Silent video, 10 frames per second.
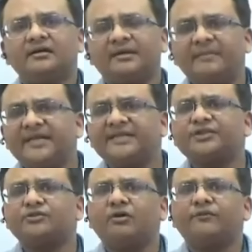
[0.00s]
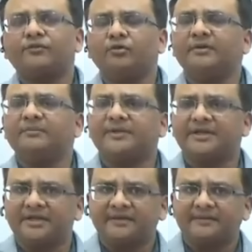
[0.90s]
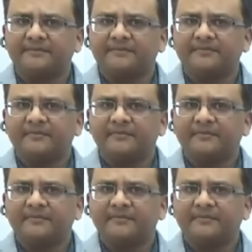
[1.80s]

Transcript: remains of Roman Britain,